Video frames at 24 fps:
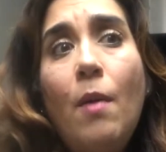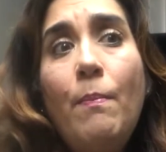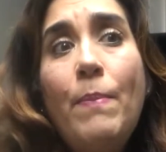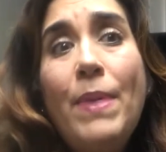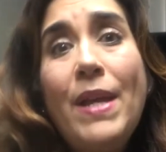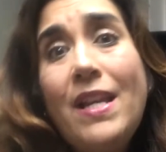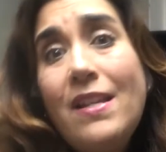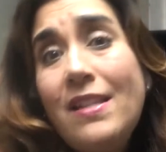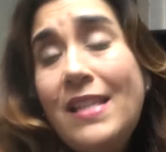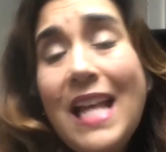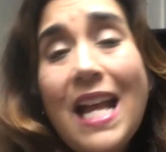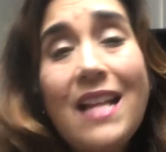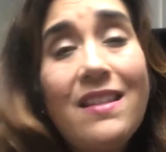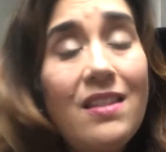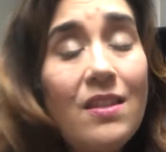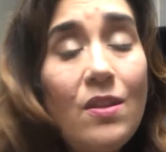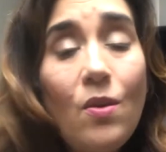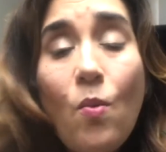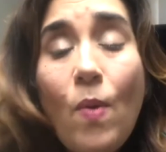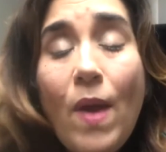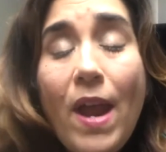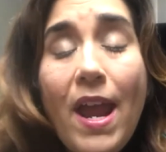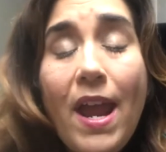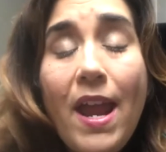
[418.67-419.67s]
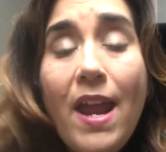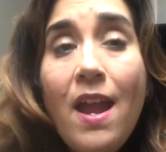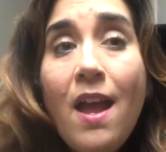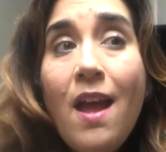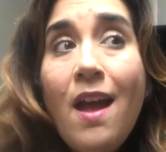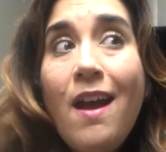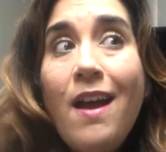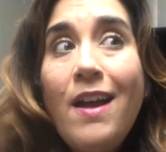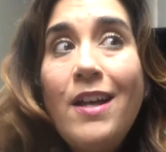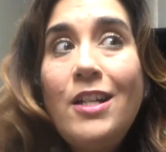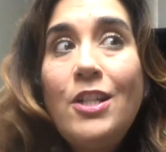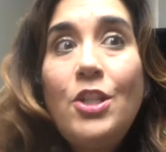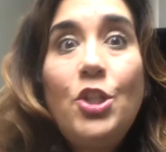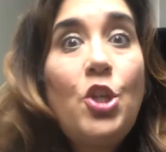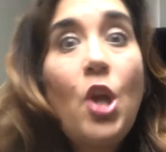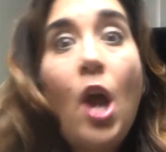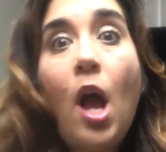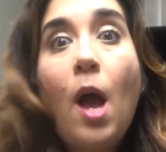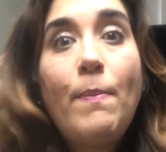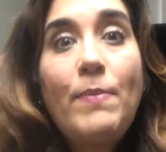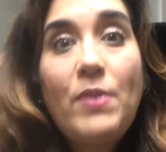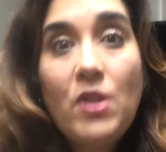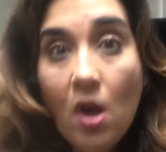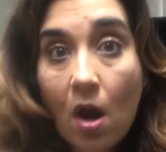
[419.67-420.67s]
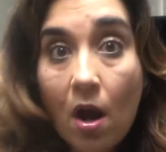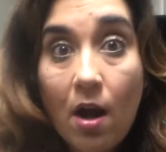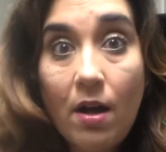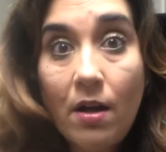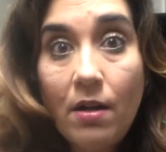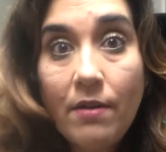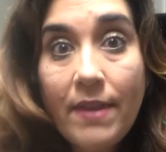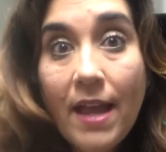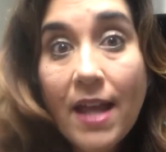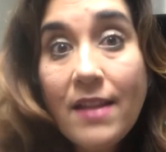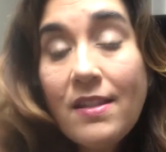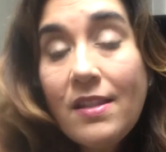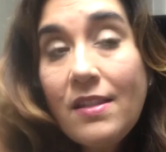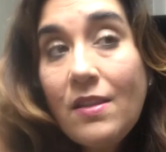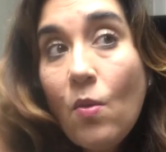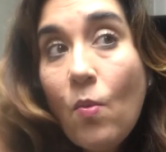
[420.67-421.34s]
Because that's the way jobs are. That's